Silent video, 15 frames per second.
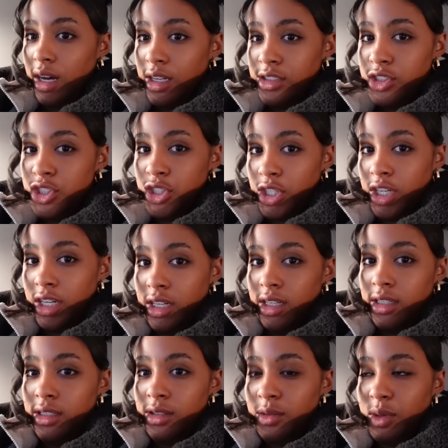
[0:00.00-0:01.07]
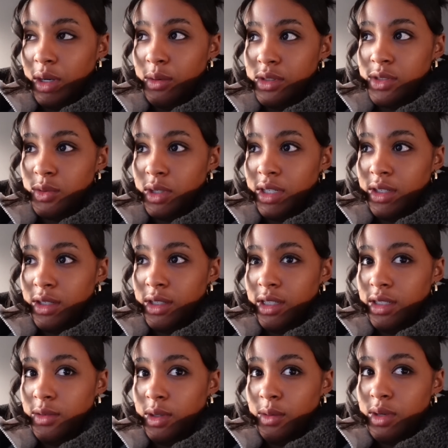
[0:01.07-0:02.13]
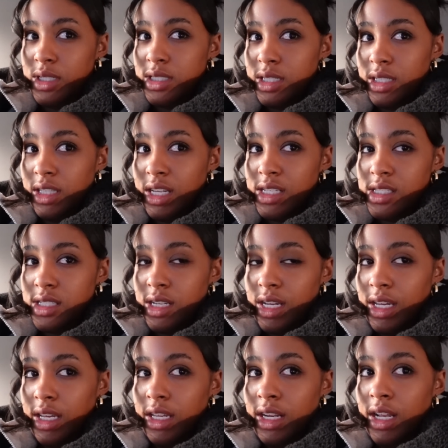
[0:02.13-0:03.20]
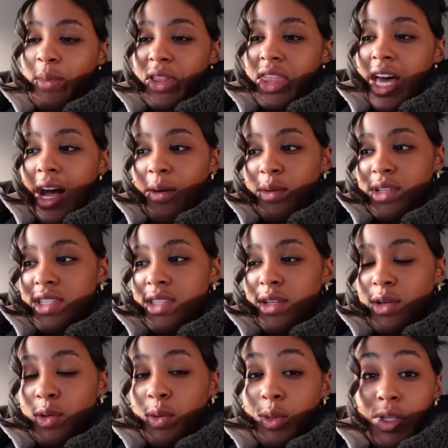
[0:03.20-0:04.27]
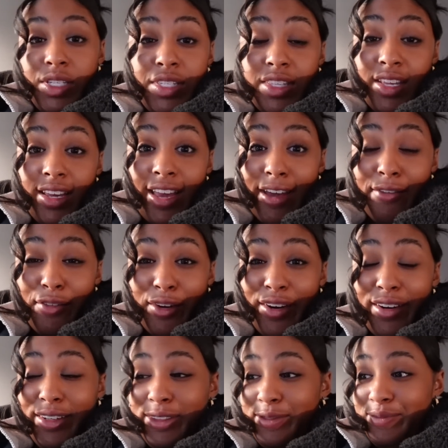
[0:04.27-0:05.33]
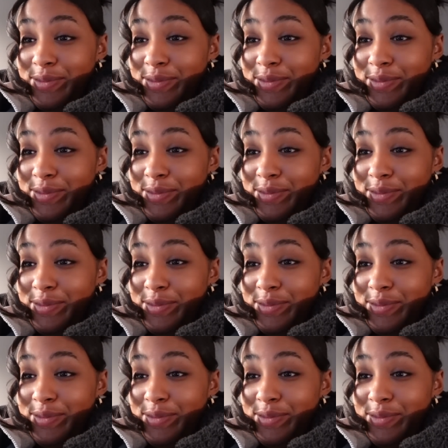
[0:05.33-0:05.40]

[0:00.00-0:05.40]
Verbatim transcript: unsure what was real and what wasn't last night. But that was the coolest thing ever.